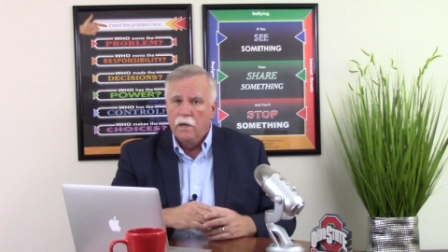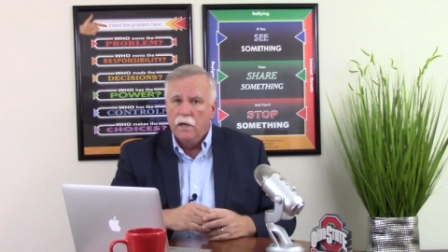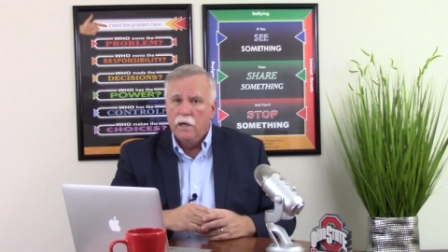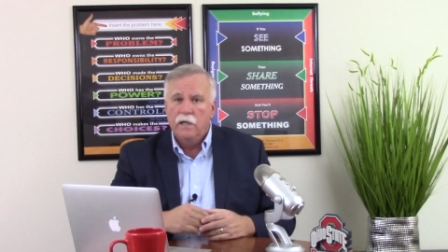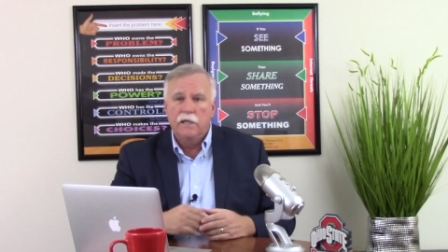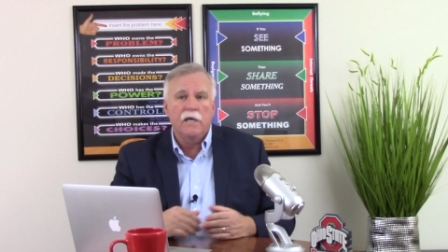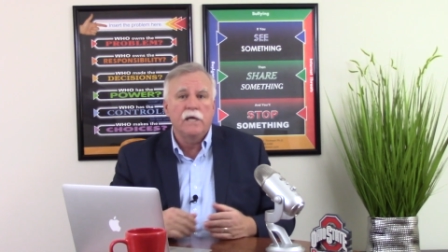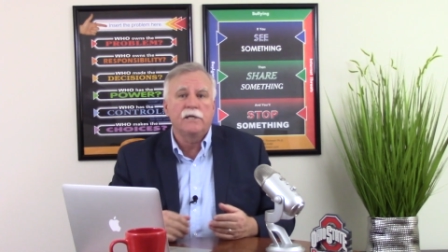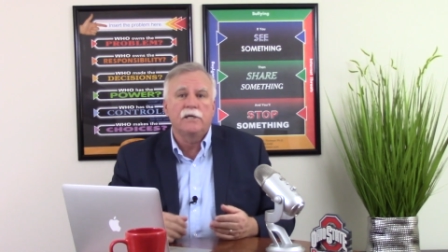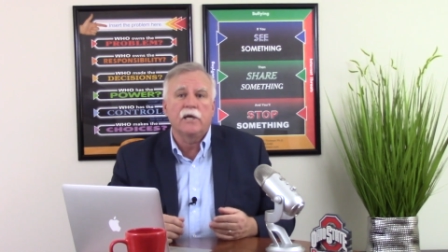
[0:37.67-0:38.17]

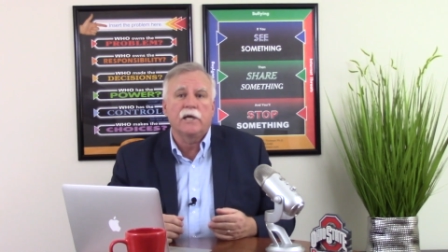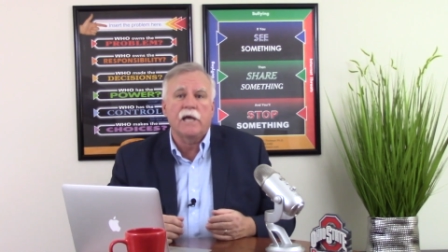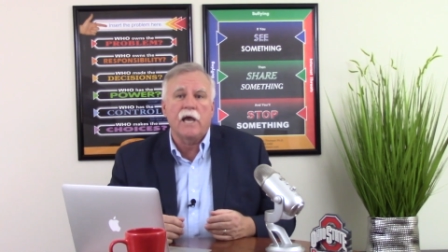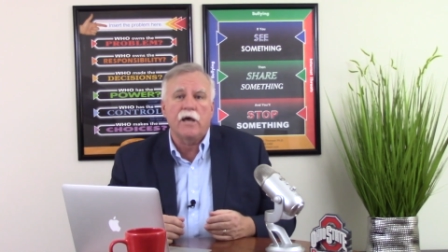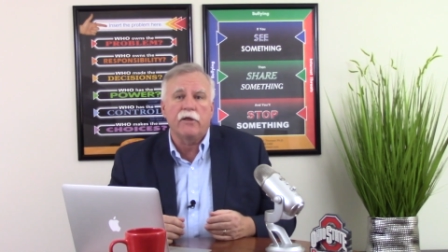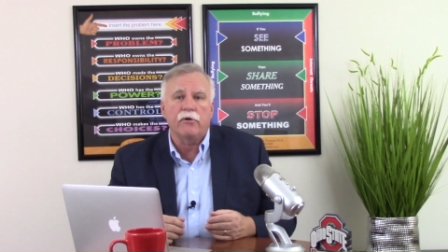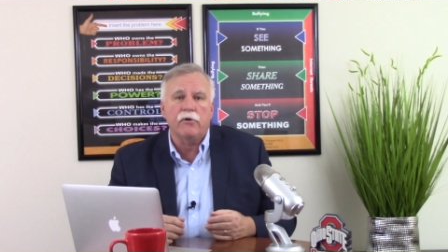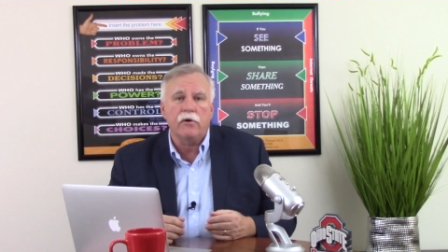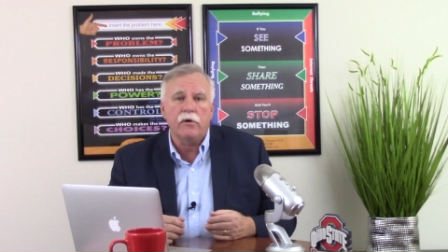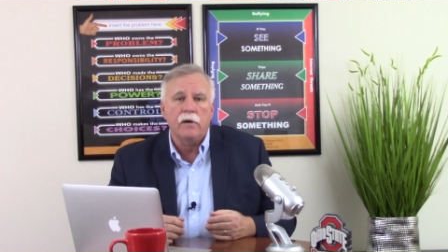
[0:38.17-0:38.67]
And then
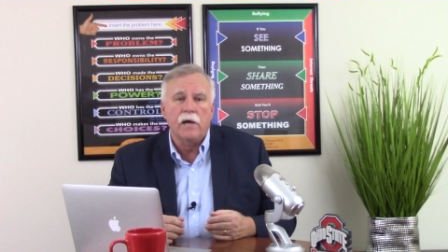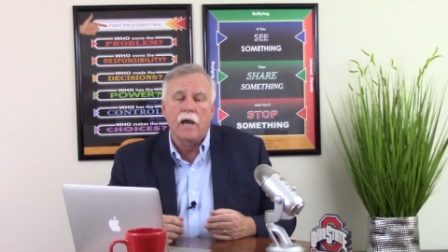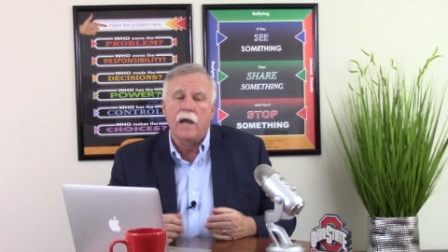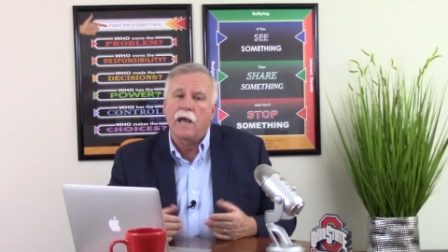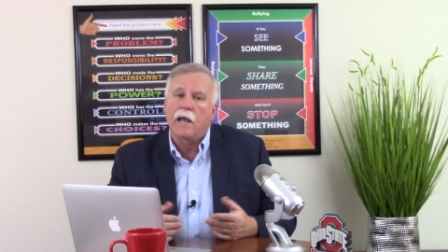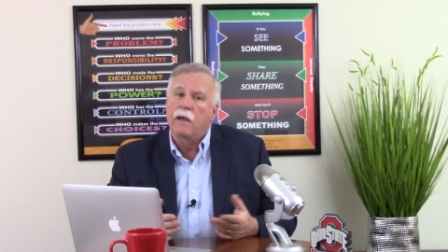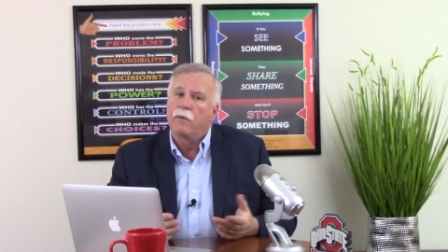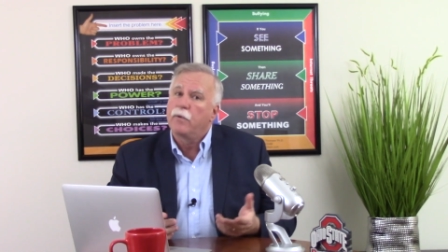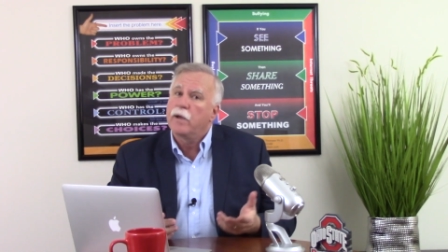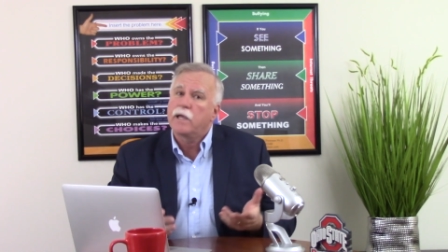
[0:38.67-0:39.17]
together,
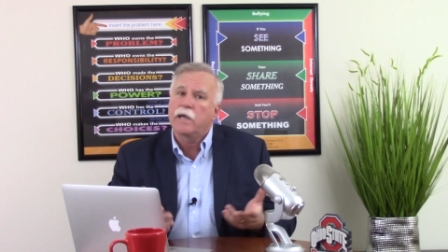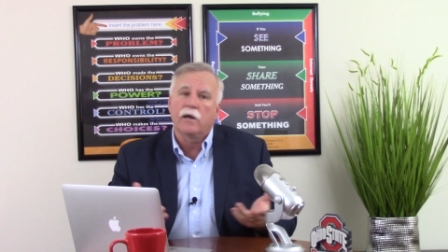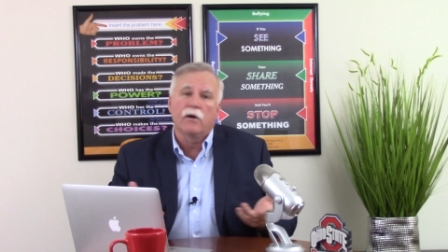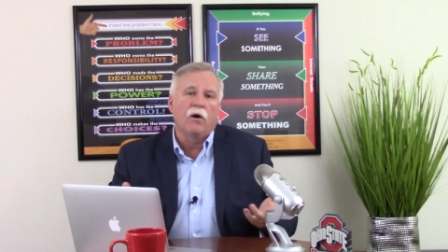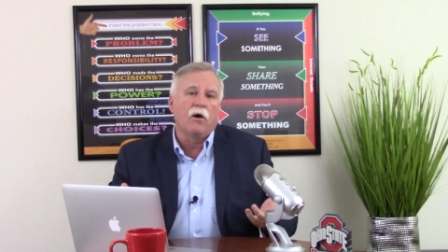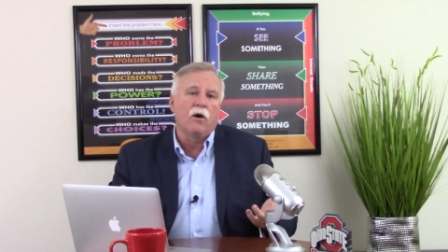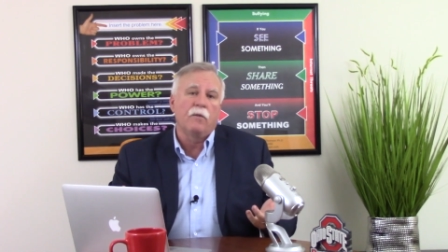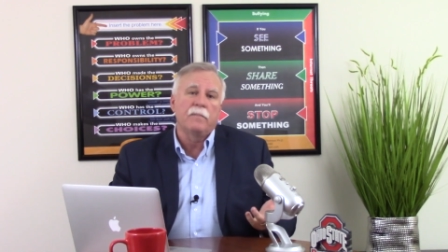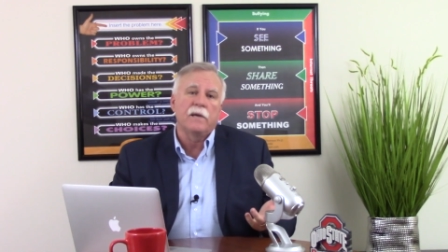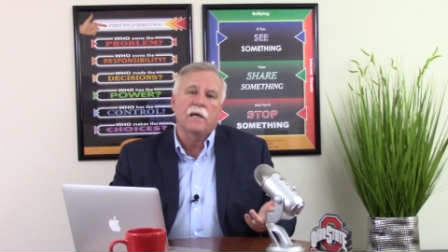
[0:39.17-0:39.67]
hey, we can
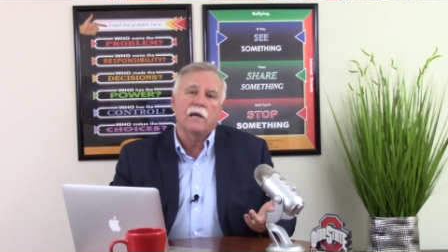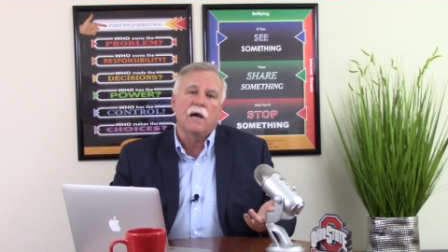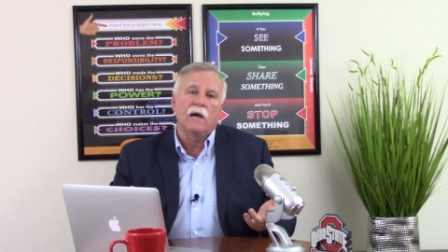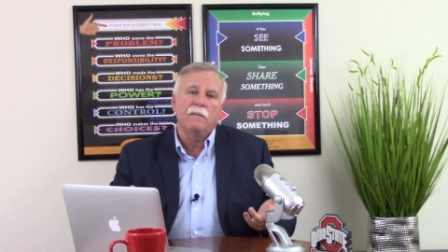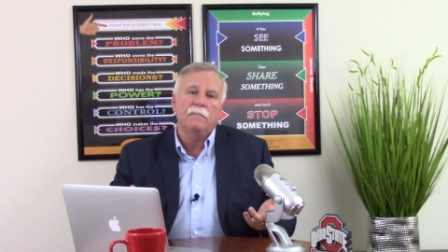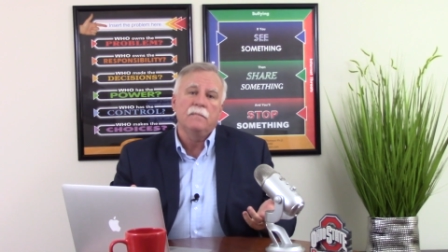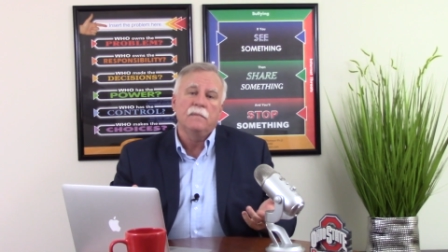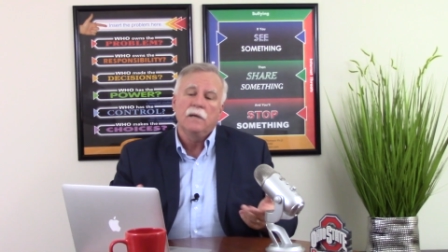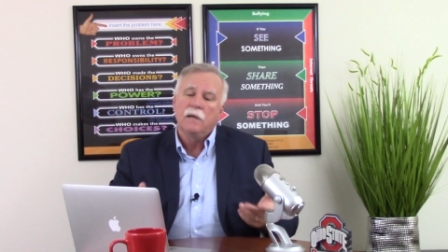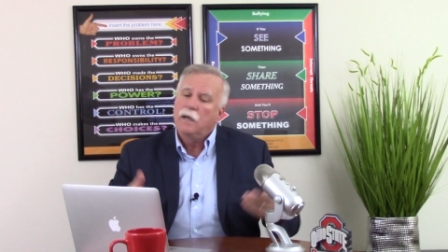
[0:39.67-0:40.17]
all
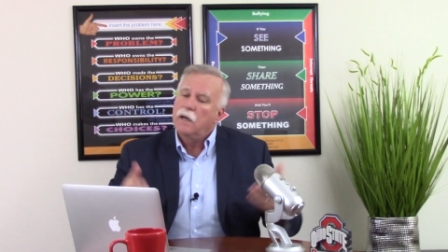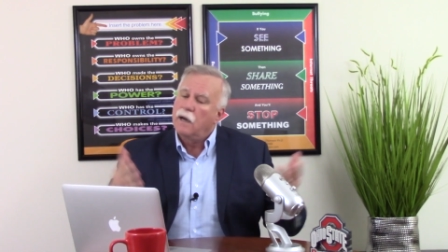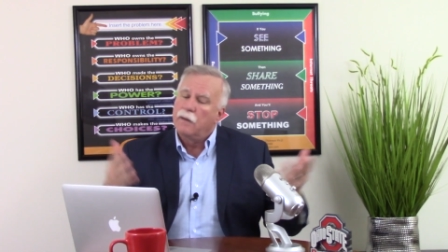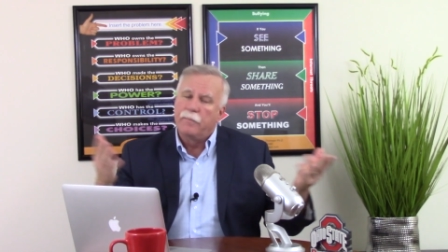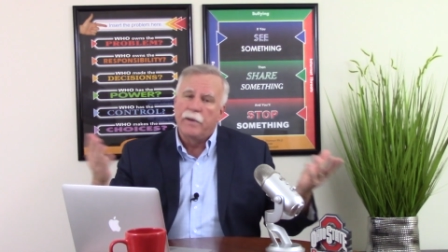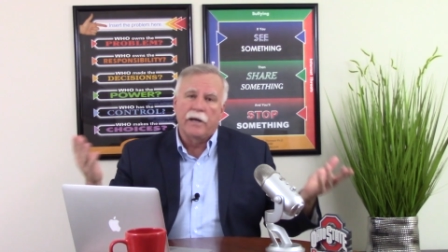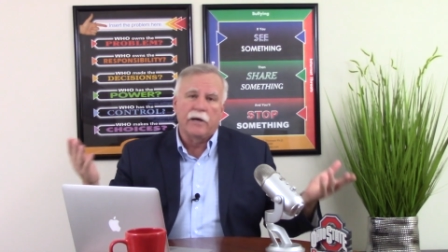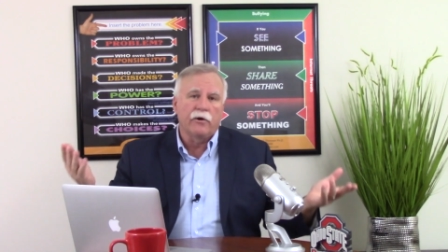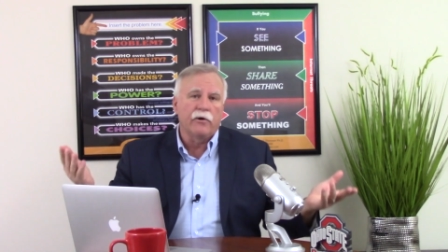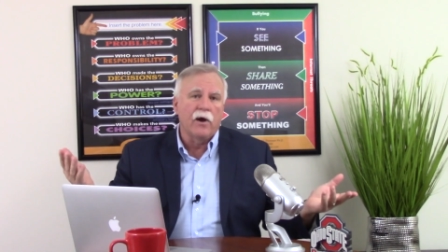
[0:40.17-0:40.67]
become a
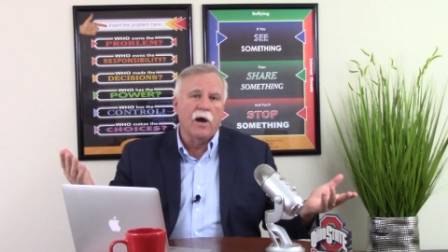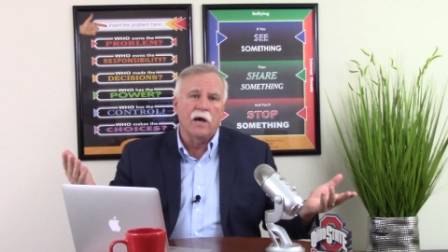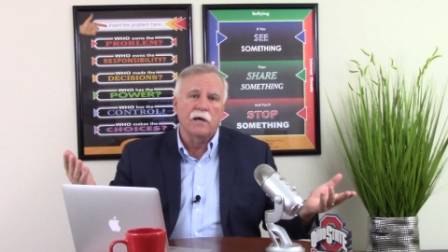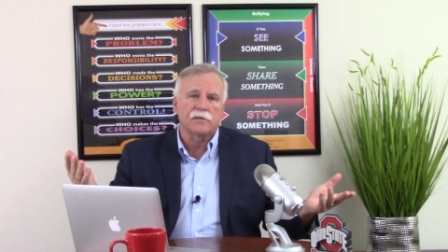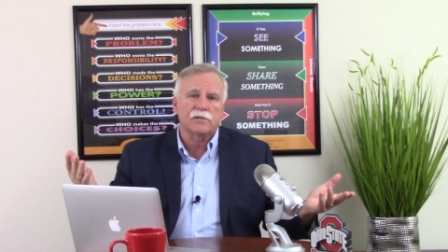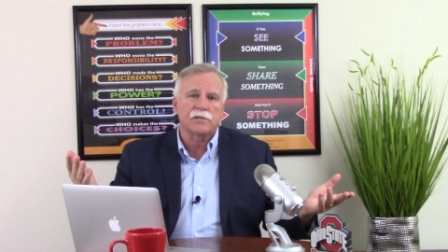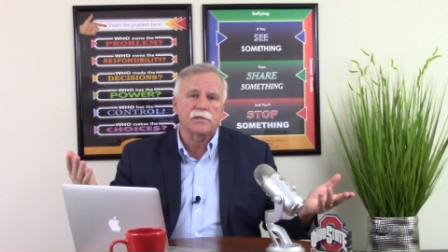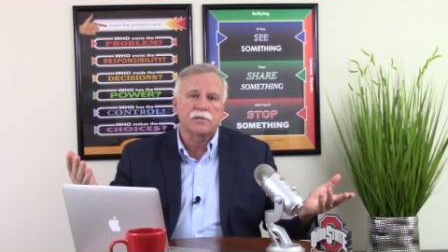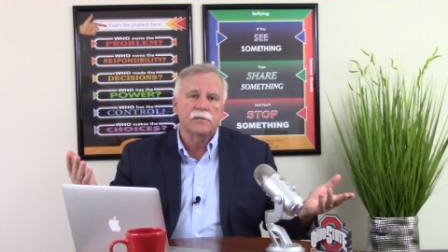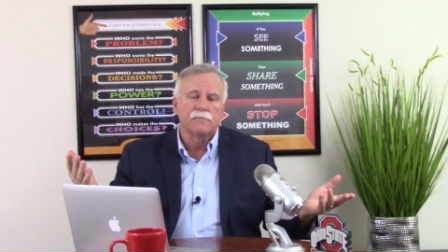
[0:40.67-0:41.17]
better
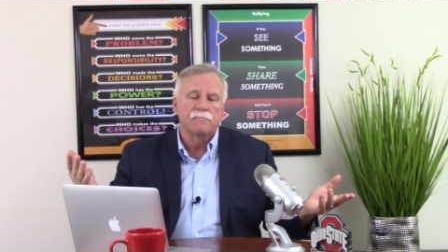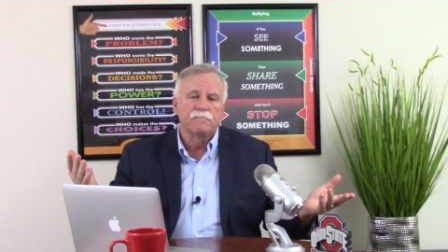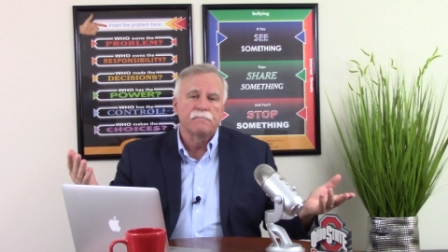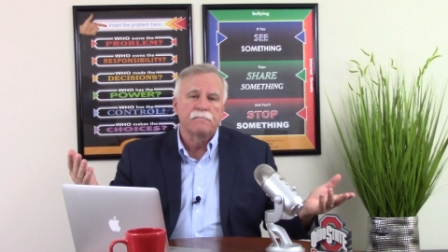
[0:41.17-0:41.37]
us.